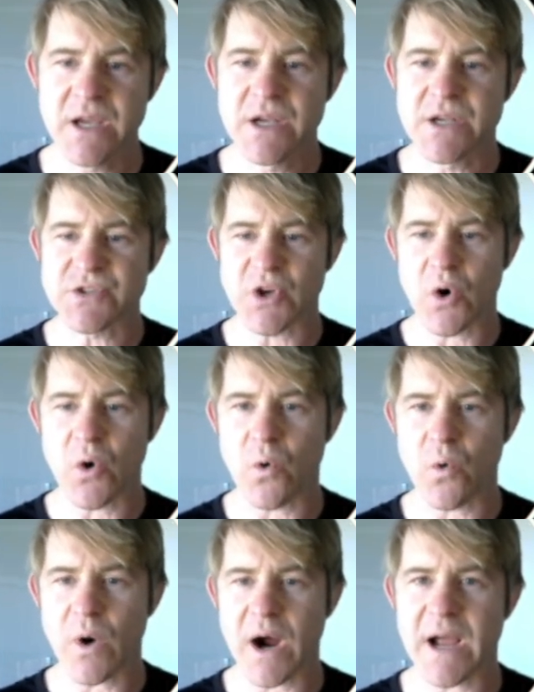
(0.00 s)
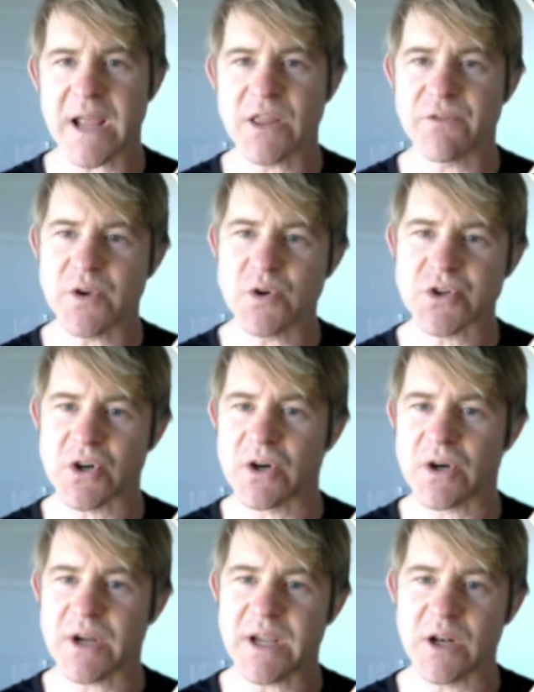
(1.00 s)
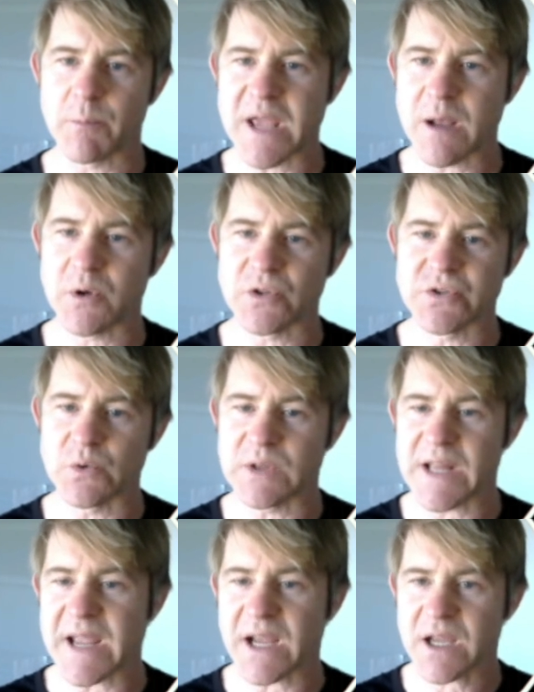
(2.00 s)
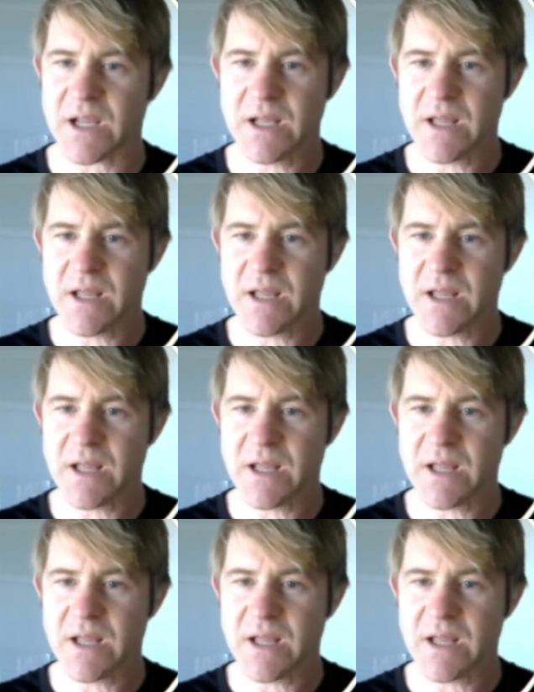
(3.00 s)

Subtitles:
So in the future, it'll be able to link